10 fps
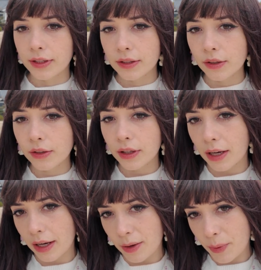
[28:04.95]
this, look,
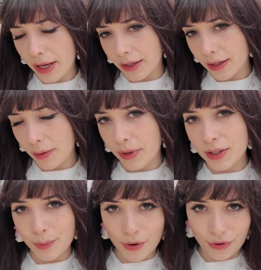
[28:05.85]
I
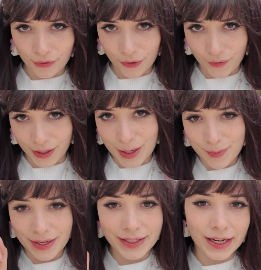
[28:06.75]
went to both of your
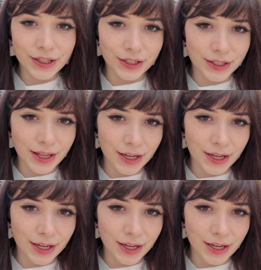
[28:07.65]
recommendations.